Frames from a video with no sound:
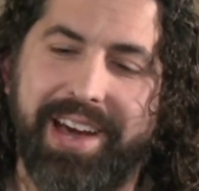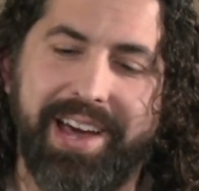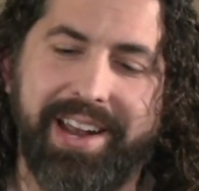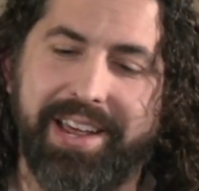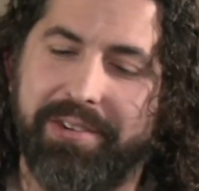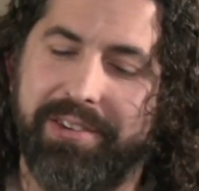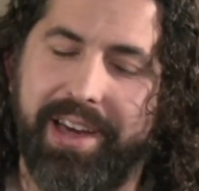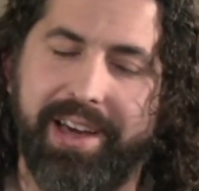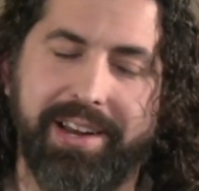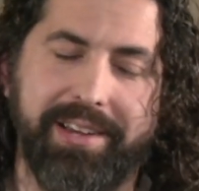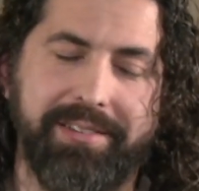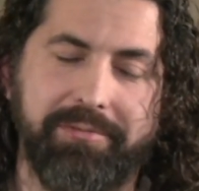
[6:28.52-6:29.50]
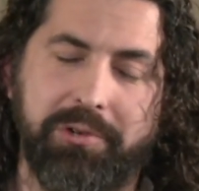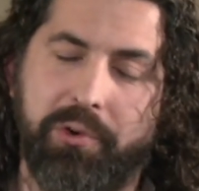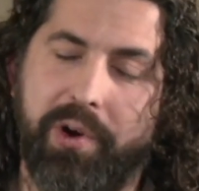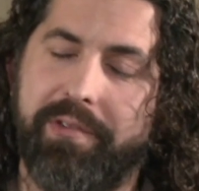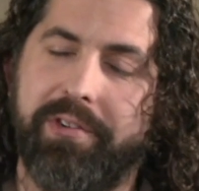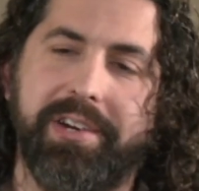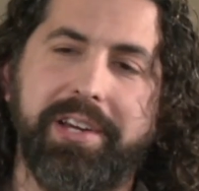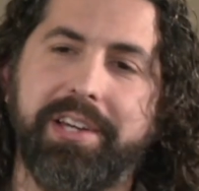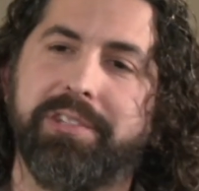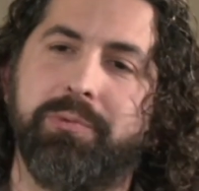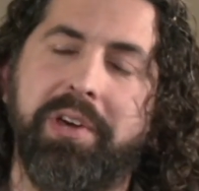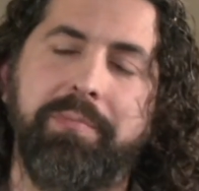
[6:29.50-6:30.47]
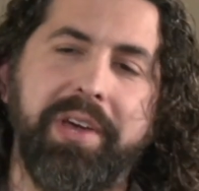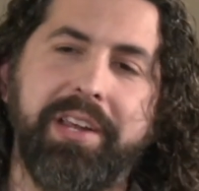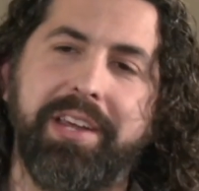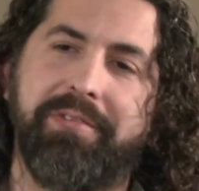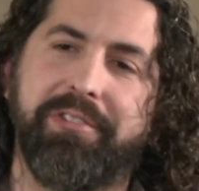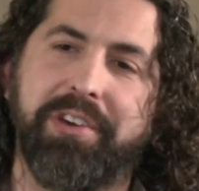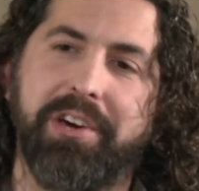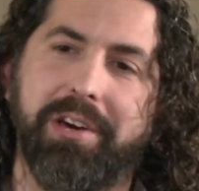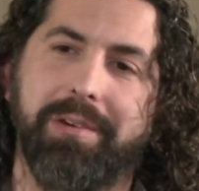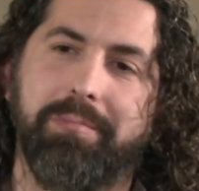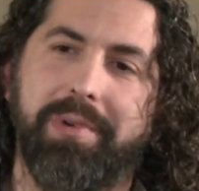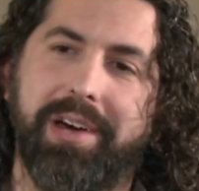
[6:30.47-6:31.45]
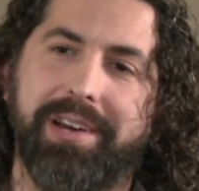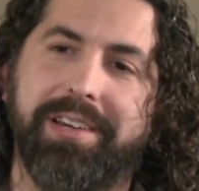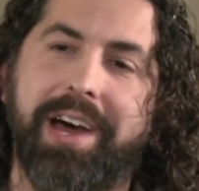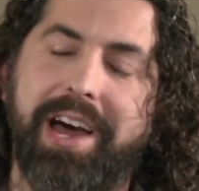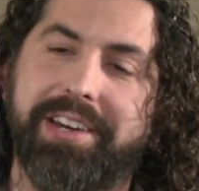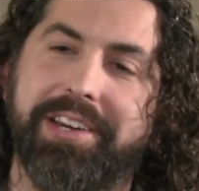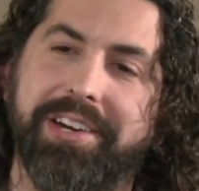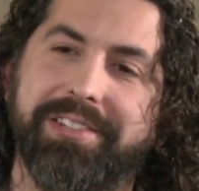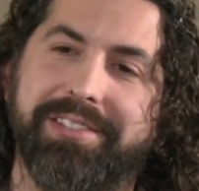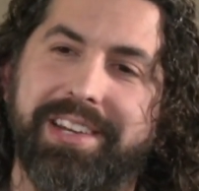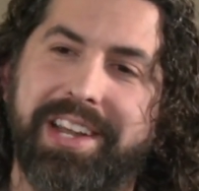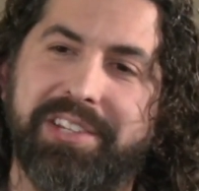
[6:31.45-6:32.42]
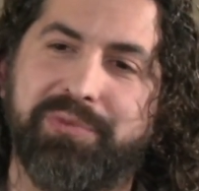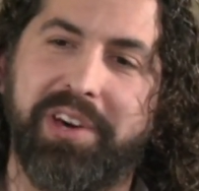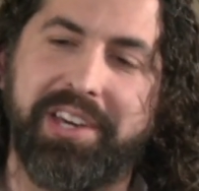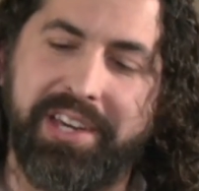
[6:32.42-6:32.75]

And whoever it is, we may never know, but God knows, and that's why right.